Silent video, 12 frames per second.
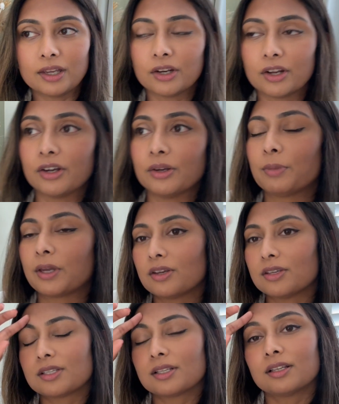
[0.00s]
you know,
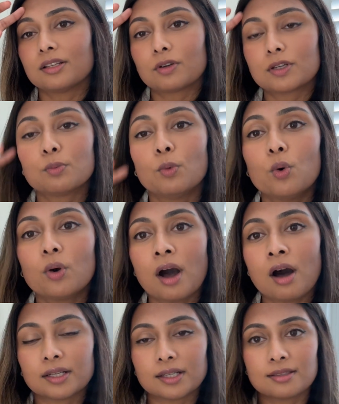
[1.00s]
because small
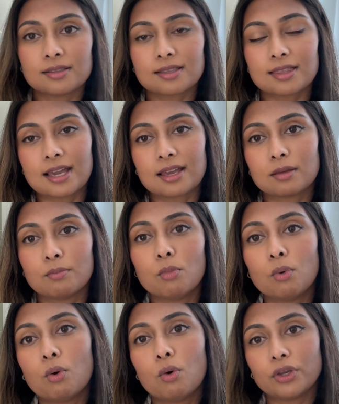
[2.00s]
gardens, I think the
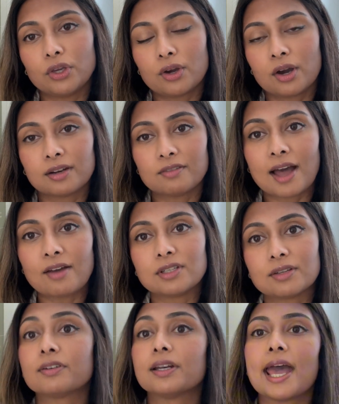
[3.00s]
more you kind of have
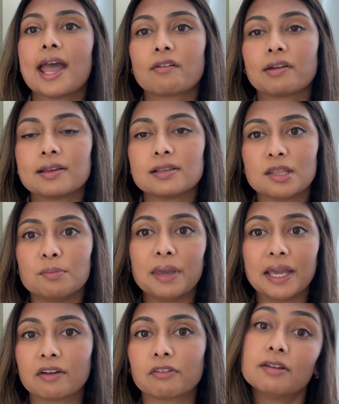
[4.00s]
different areas, the
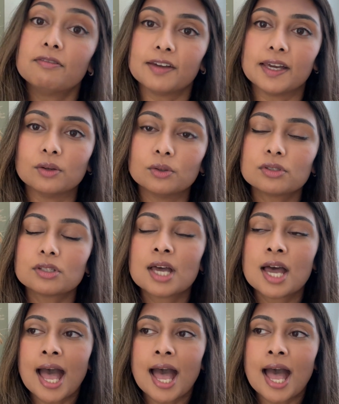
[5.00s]
bigger it feels.